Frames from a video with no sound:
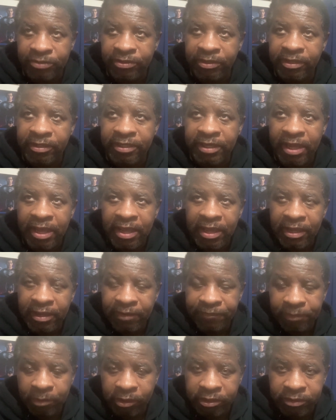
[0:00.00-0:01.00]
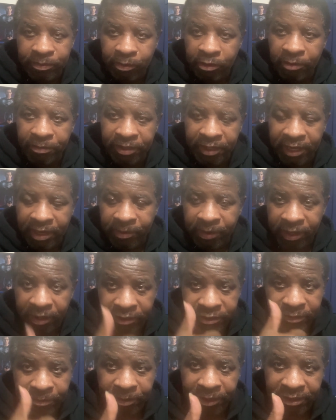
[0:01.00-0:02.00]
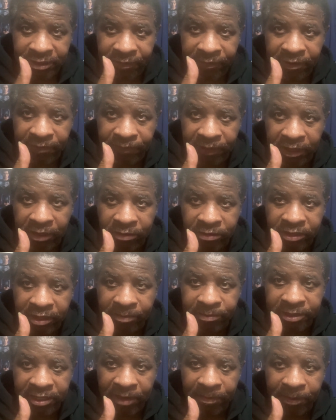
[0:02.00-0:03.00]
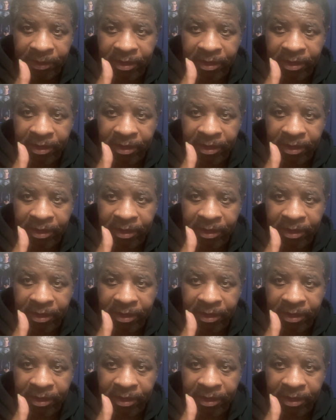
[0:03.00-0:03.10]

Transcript: And if you want to support me that way, also please give this video a thumbs up.